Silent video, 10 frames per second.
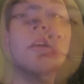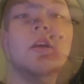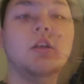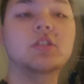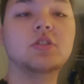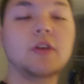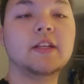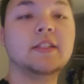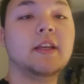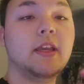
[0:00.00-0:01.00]
All
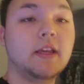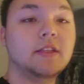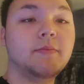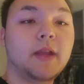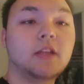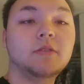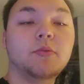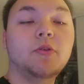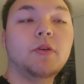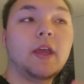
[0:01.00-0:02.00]
stress is
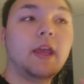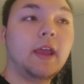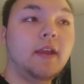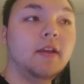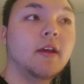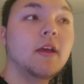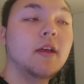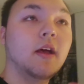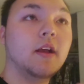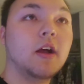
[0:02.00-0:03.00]
manageable and
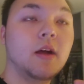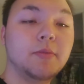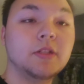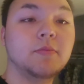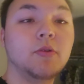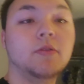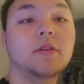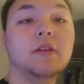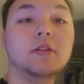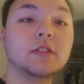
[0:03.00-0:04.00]
accomplishable.
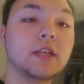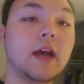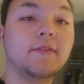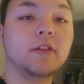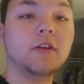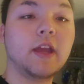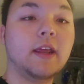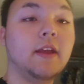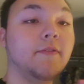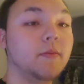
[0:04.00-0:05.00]
You just have to look at
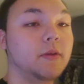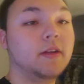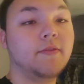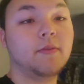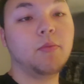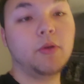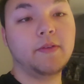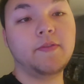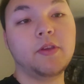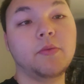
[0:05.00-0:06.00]
it from a different point
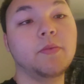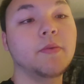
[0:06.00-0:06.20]
of view.